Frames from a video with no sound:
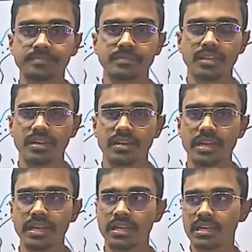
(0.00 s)
Right?
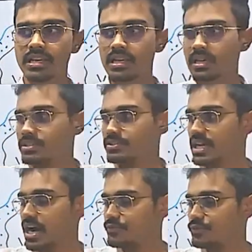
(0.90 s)
So
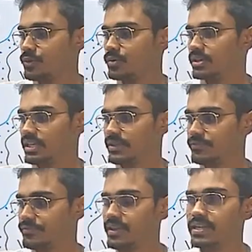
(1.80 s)
therefore, if we
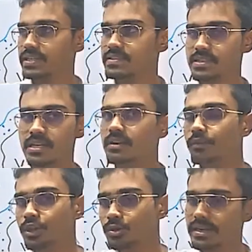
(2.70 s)
consider a
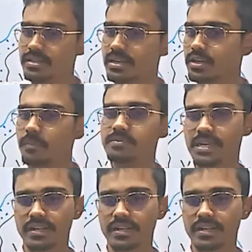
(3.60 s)
volumetric object,